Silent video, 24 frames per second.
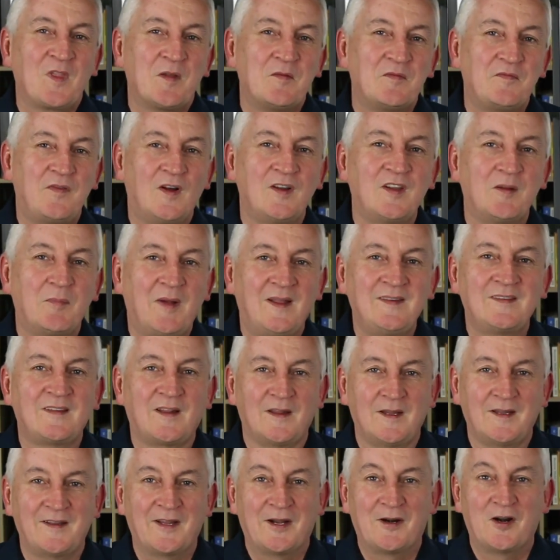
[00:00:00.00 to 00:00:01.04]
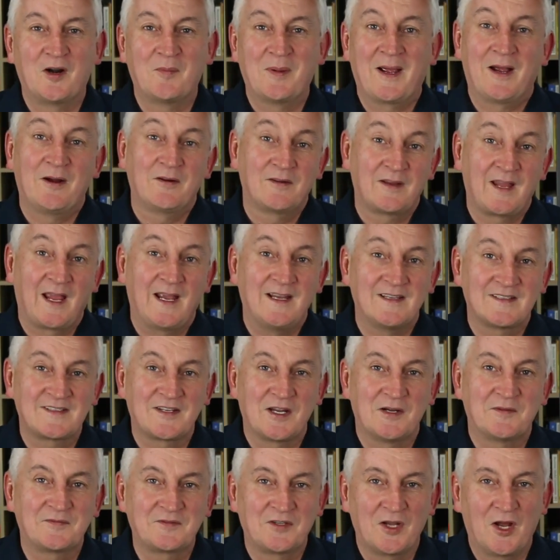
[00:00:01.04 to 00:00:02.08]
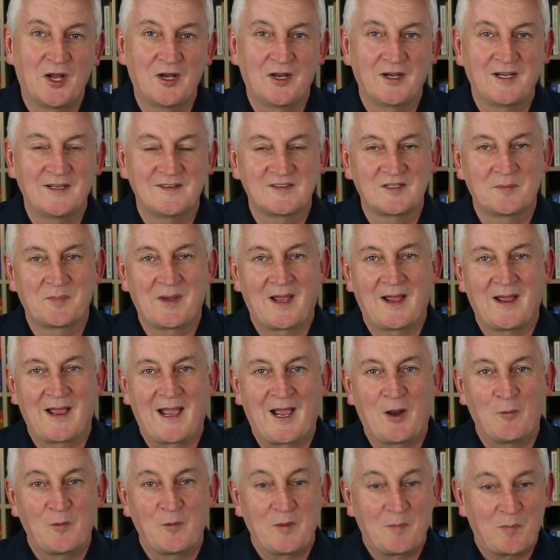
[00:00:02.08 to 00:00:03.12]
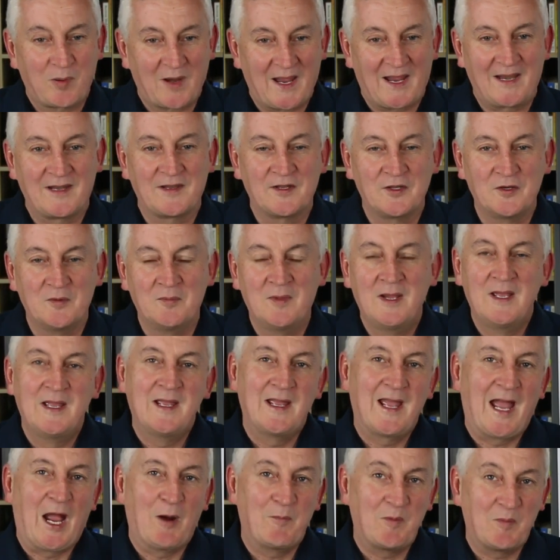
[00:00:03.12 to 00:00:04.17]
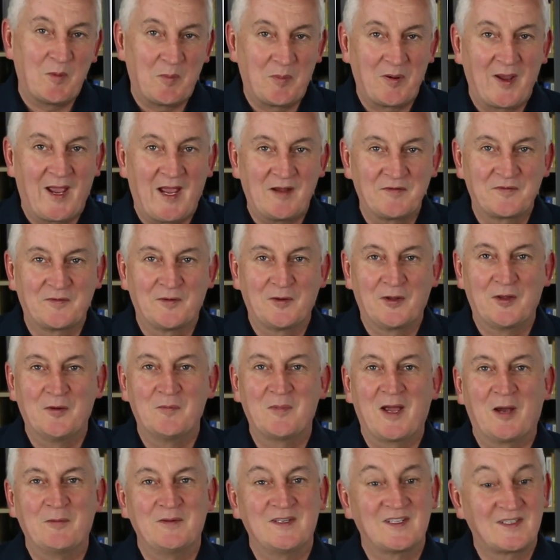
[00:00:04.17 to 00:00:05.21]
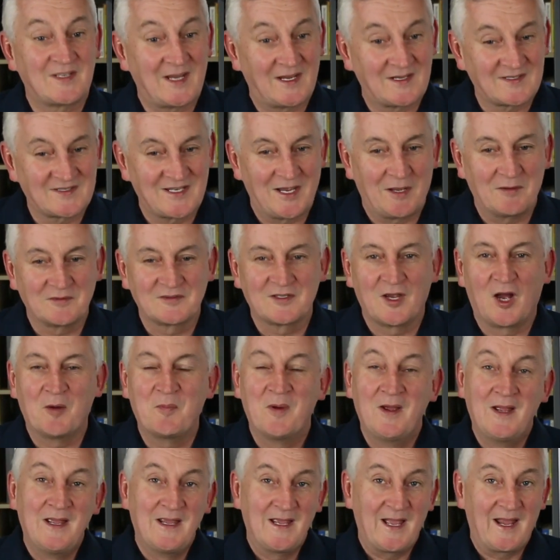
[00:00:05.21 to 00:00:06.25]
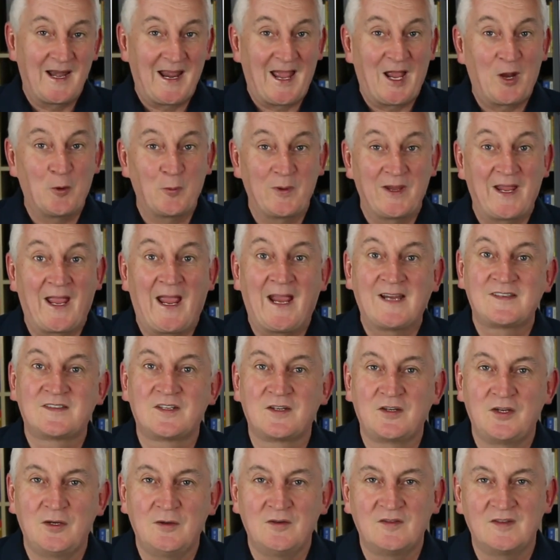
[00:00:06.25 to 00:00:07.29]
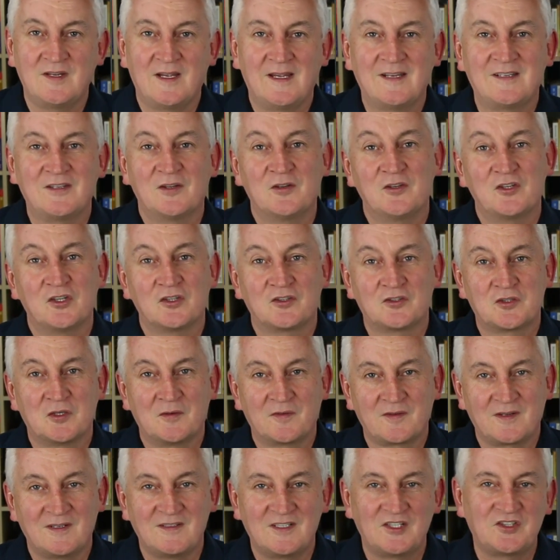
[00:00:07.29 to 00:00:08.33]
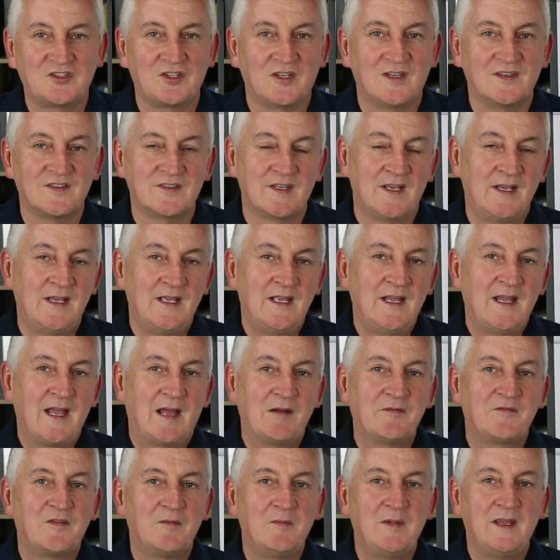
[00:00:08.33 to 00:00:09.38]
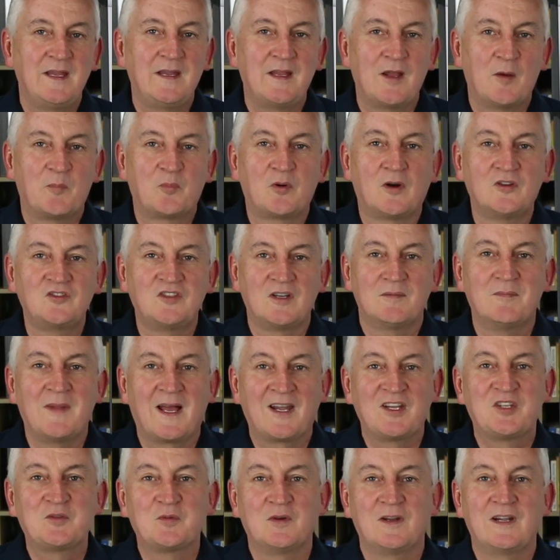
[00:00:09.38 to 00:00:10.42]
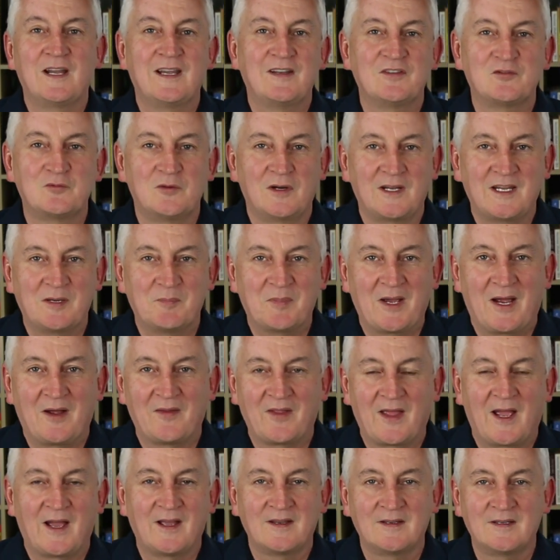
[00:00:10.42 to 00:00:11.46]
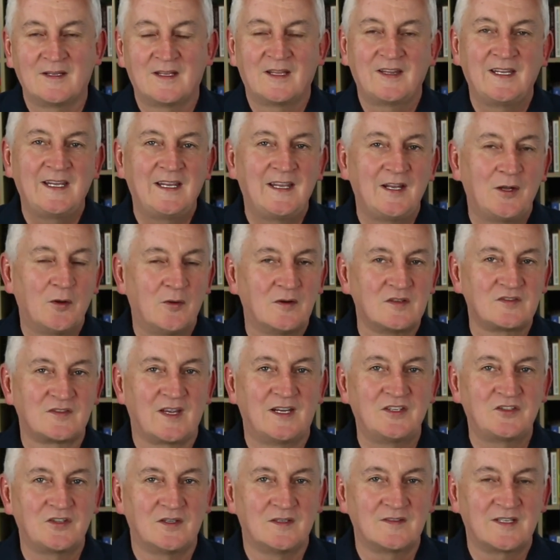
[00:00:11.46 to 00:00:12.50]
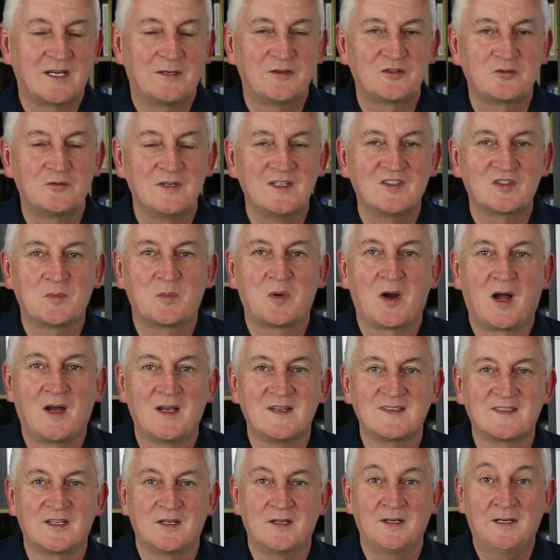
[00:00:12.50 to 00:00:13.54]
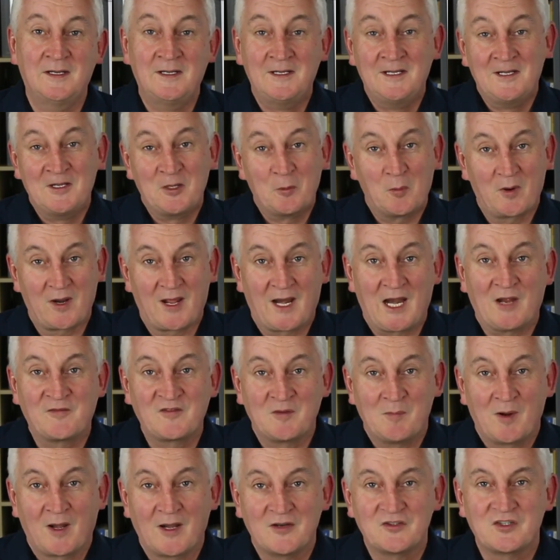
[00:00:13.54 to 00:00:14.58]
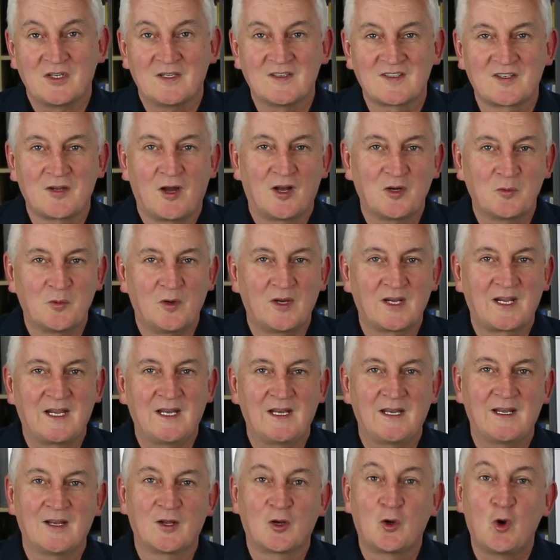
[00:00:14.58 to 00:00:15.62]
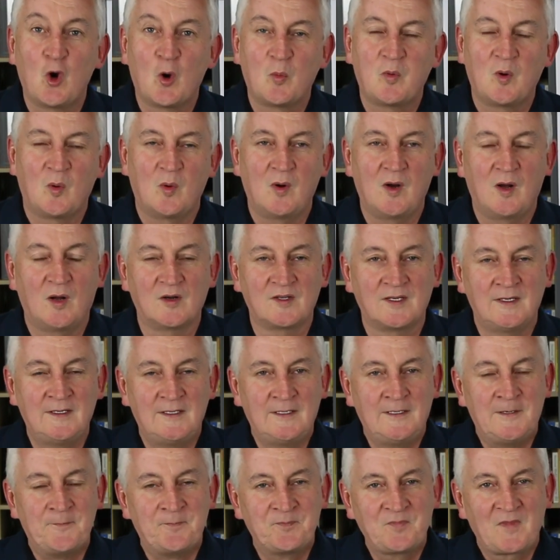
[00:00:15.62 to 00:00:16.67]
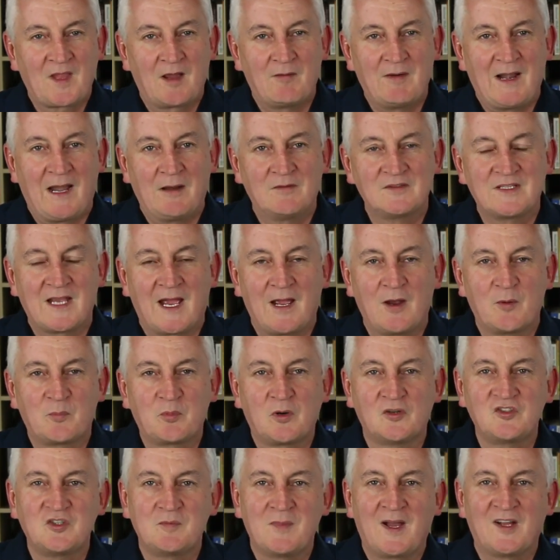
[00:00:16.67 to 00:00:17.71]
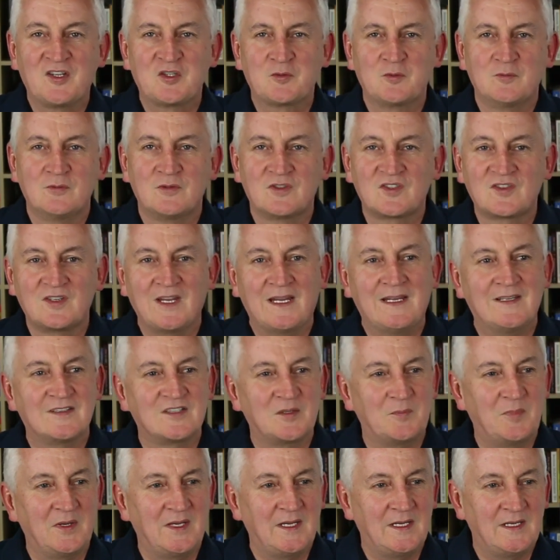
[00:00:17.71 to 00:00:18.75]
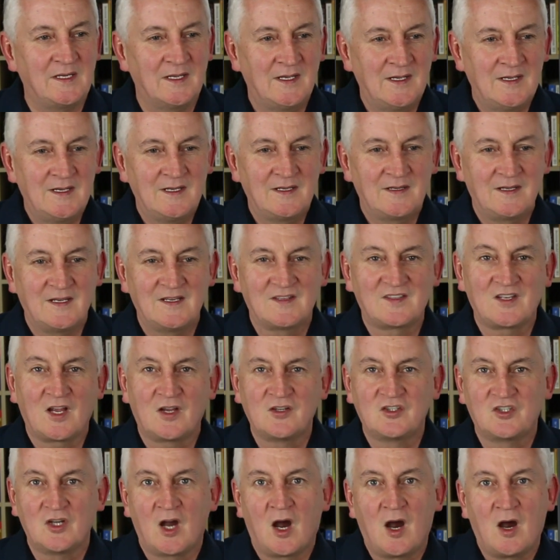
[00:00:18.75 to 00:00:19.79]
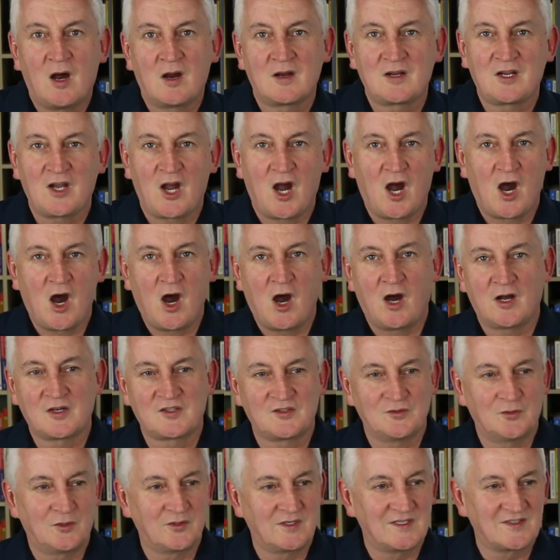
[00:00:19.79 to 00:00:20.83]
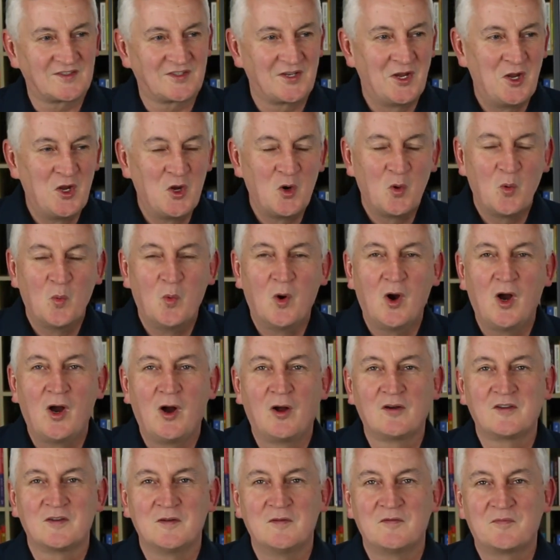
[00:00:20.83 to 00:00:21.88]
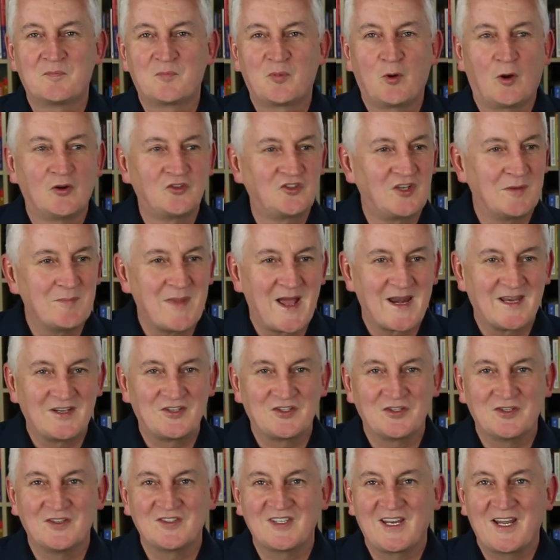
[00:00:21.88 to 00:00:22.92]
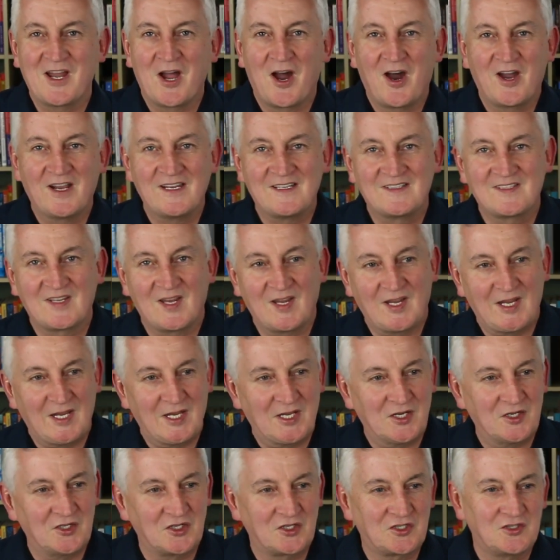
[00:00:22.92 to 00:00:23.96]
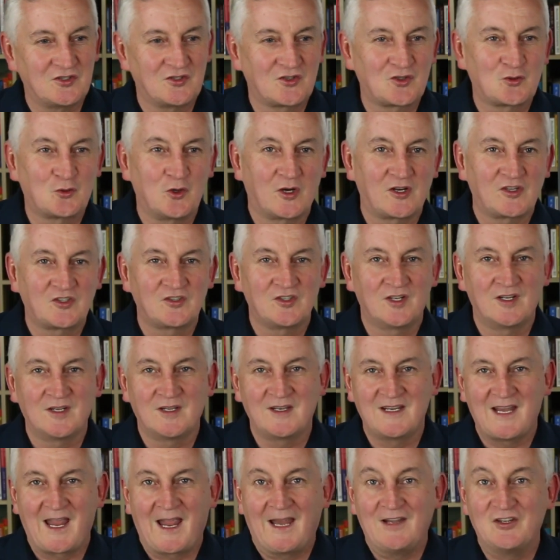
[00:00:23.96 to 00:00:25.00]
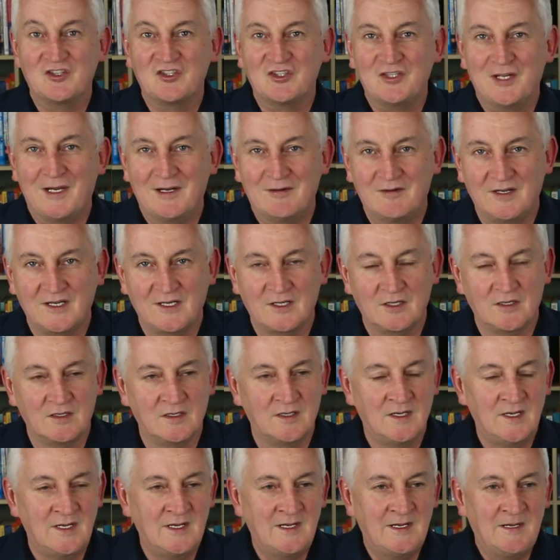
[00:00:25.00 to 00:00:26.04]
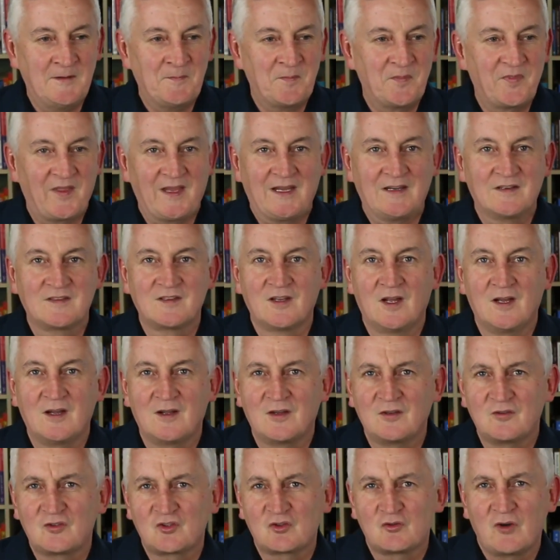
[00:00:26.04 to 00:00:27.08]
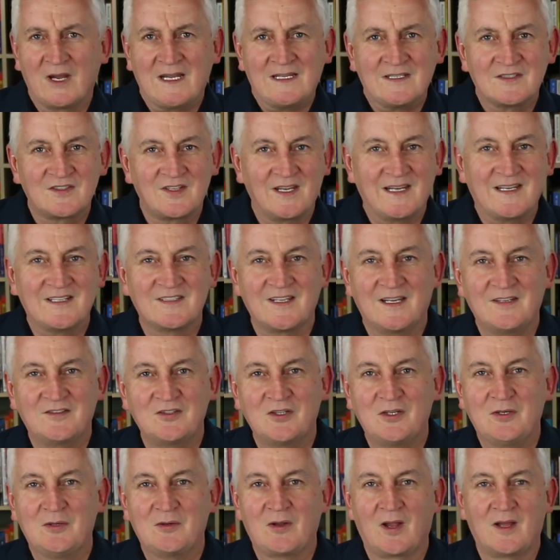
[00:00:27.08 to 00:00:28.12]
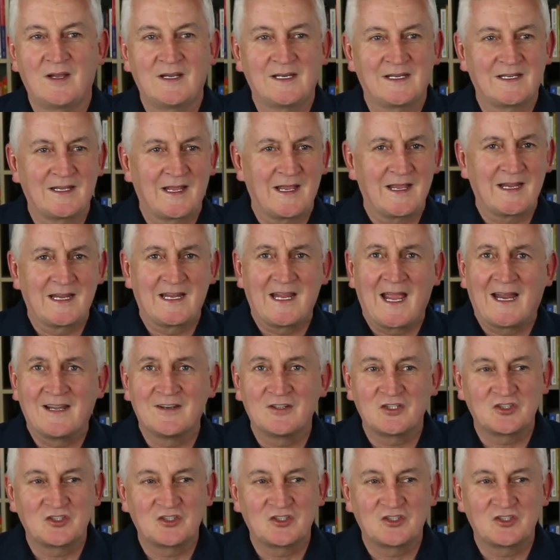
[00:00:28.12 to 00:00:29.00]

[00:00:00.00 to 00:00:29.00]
fundamentally, they're about getting stuff done, and it's about how we plan them, how we prepare for them, how we set ourselves up, and how we execute it under tough conditions. And for me, project management is really about that. And I think in organizations, I was really surprised that when I left the military and started working in the corporate world, around how project management was seen to be this dark art or this world of project managers in IT and construction and engineering and strange things they do like Gantt